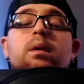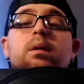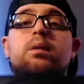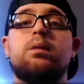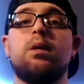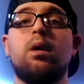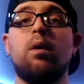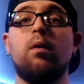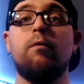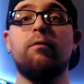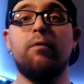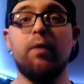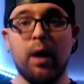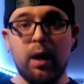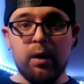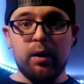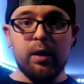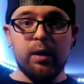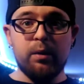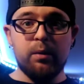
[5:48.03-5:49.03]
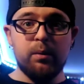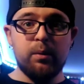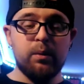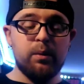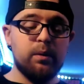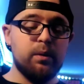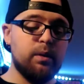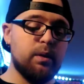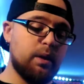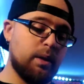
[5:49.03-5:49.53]
So very
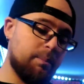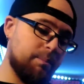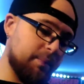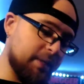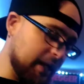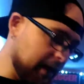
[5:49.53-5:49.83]
cool. I'm